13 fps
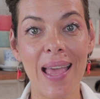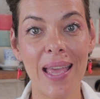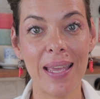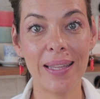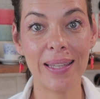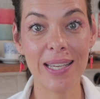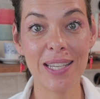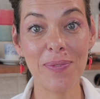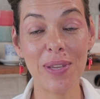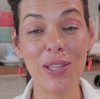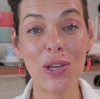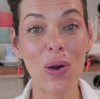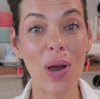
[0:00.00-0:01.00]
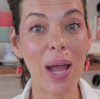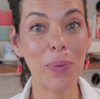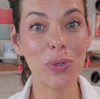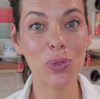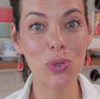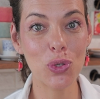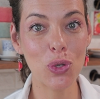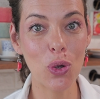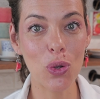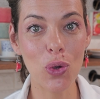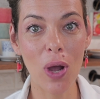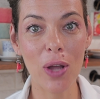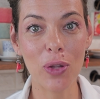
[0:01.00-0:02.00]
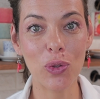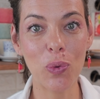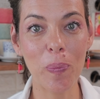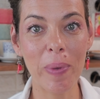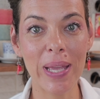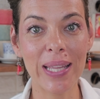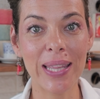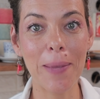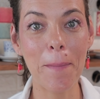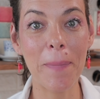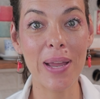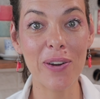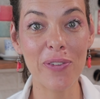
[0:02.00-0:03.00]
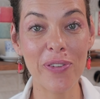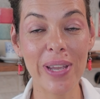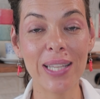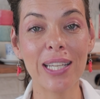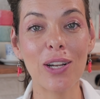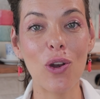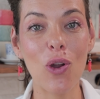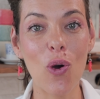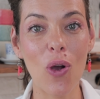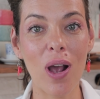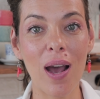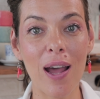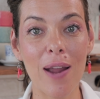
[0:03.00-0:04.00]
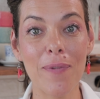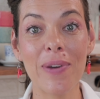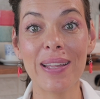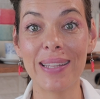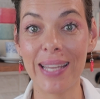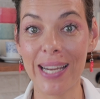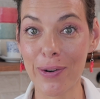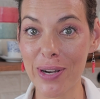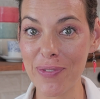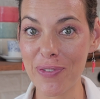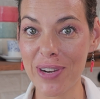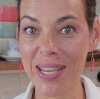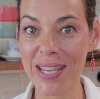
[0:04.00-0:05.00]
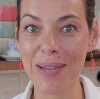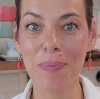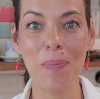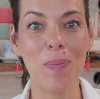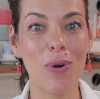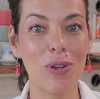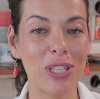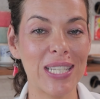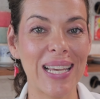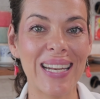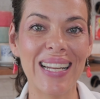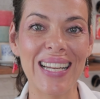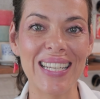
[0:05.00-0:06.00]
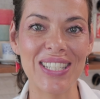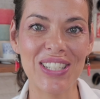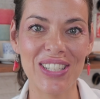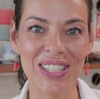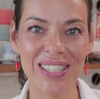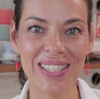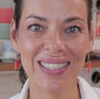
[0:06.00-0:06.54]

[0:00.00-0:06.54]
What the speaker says: In this video, I want to show you how to make the perfect low-carb, dairy-free mozzarella cheese.